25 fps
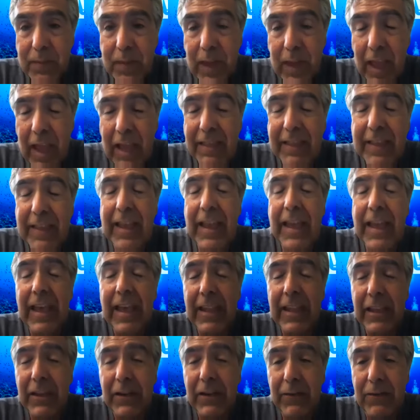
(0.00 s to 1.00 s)
at the
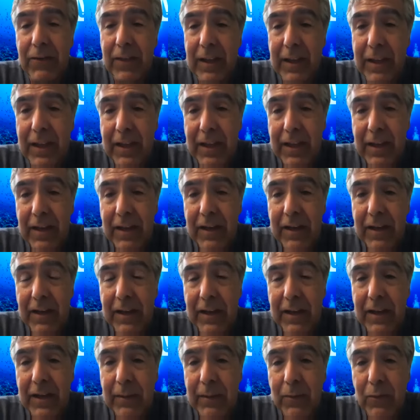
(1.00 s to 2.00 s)
end of the
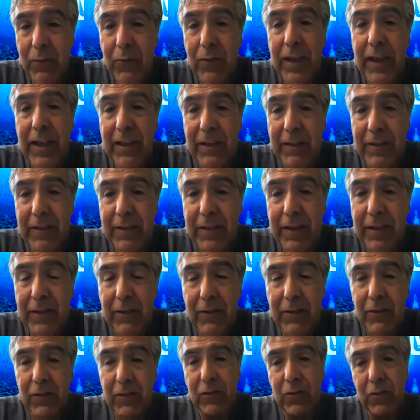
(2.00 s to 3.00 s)
race, the
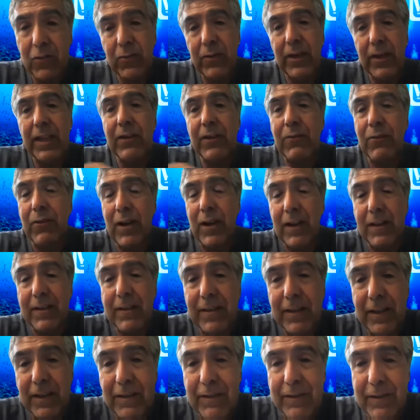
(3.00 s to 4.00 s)
two-way
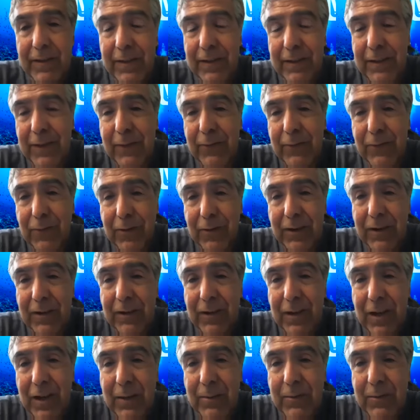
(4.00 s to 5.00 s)
crossing, 64
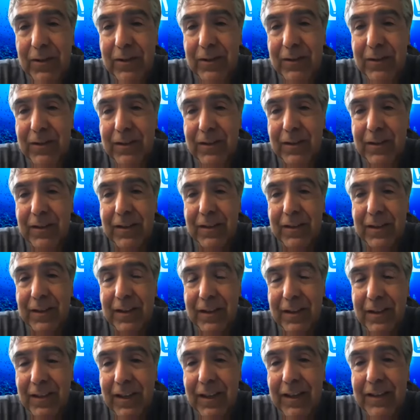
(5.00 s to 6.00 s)
kilometers
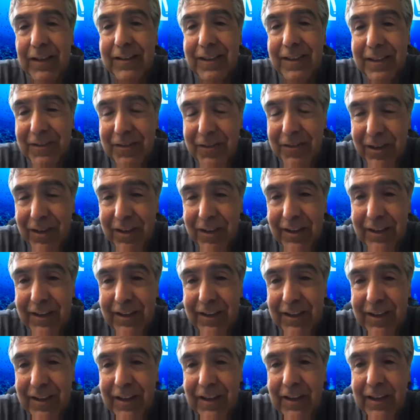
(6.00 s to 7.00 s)
in Lake St. John.
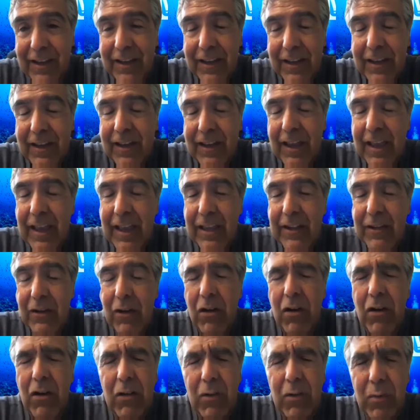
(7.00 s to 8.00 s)
And
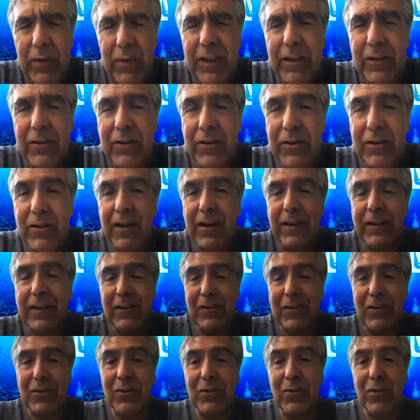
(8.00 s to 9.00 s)
all we heard on the
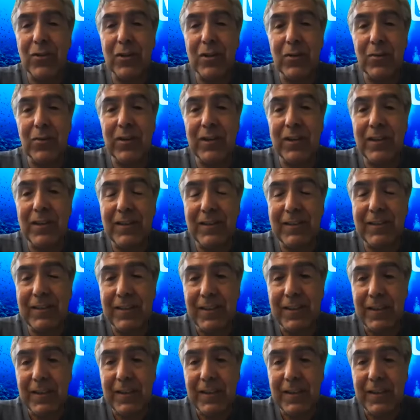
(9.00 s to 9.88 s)
shore was